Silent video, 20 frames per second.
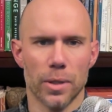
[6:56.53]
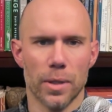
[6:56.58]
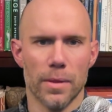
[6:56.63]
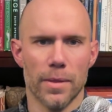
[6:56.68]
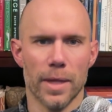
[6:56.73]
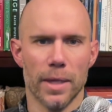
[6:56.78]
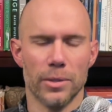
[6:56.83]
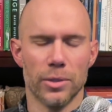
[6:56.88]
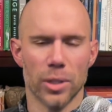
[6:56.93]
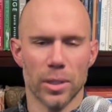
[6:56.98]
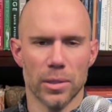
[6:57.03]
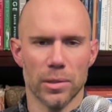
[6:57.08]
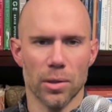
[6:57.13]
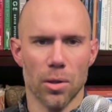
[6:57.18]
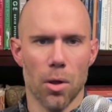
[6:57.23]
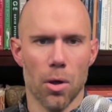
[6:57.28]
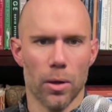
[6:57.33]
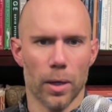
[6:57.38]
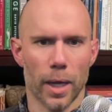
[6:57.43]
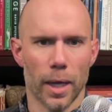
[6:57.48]
than just
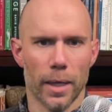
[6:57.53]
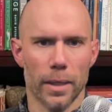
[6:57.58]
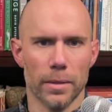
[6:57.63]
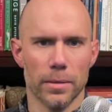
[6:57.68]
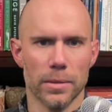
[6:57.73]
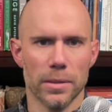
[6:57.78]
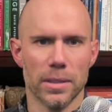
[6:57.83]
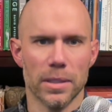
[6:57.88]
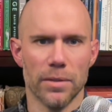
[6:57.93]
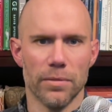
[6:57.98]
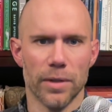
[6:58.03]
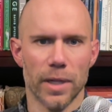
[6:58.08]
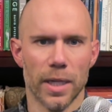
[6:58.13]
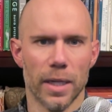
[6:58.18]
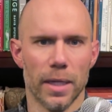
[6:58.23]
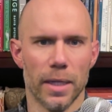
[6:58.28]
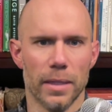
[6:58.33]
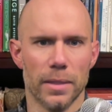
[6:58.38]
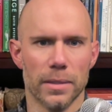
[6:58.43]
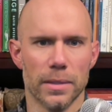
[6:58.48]
logging
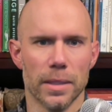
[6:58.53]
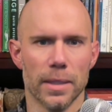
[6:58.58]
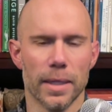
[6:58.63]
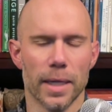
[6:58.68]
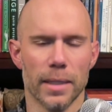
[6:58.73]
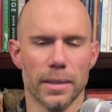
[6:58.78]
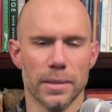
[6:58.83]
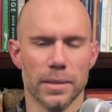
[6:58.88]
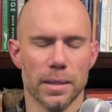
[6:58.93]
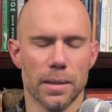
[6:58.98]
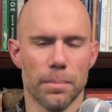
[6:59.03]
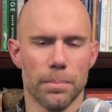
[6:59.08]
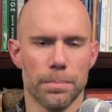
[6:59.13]
CVEs against them.